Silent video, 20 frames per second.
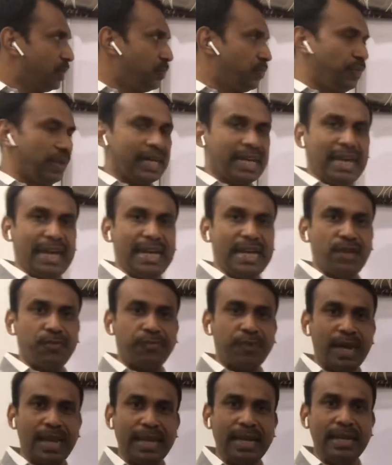we can
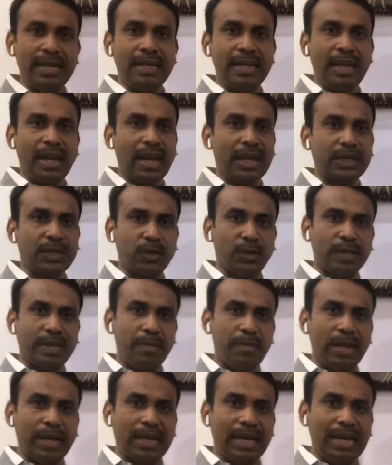define
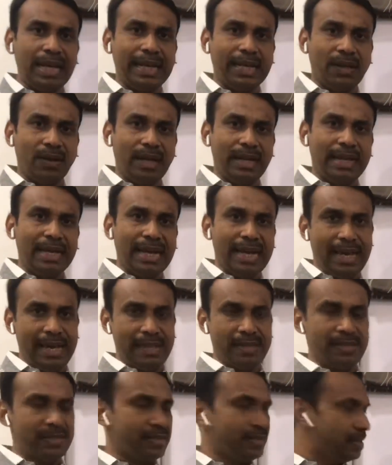electrochemical equivalent
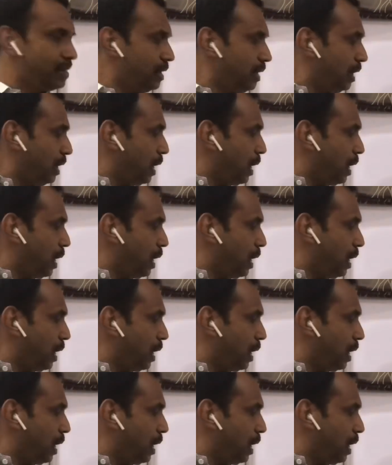as